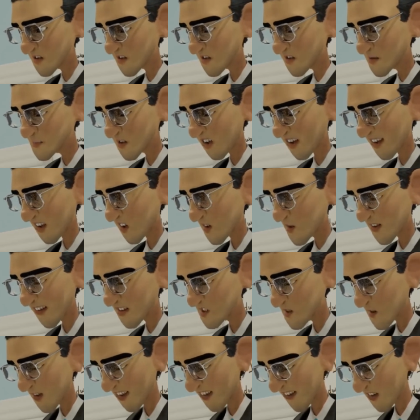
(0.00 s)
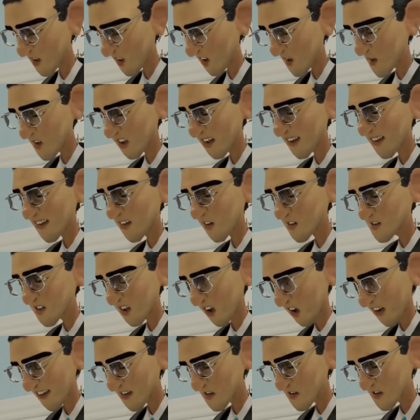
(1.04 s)
by the which we draw nigh unto
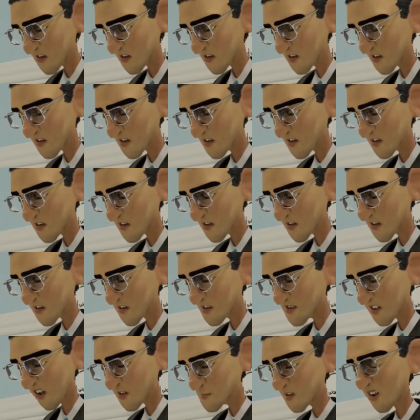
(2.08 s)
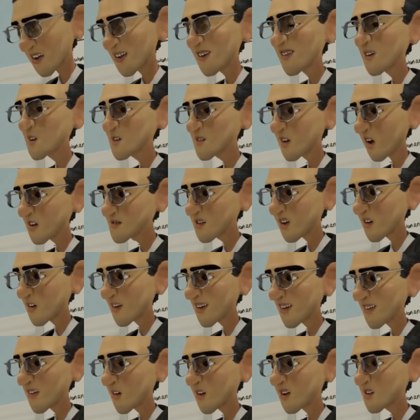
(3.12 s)
God. The better
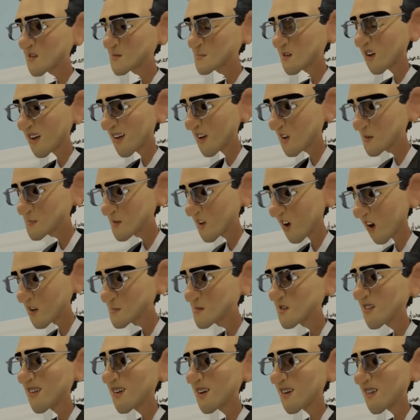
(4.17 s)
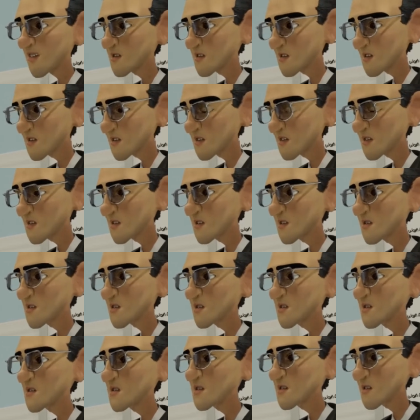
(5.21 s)
covenant has better promises.
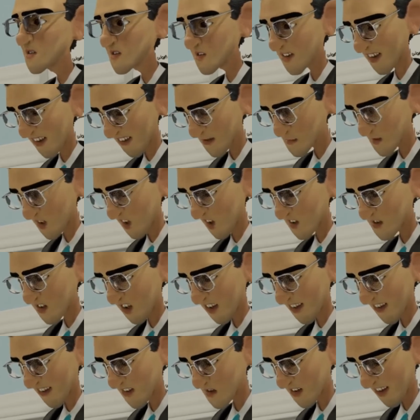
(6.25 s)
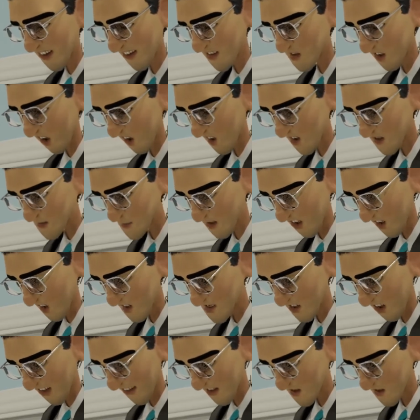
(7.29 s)
Hebrews 8:6 talks about
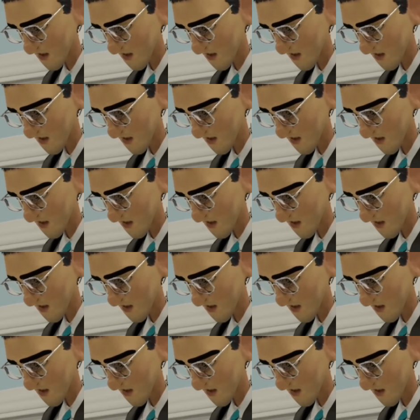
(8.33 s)
that.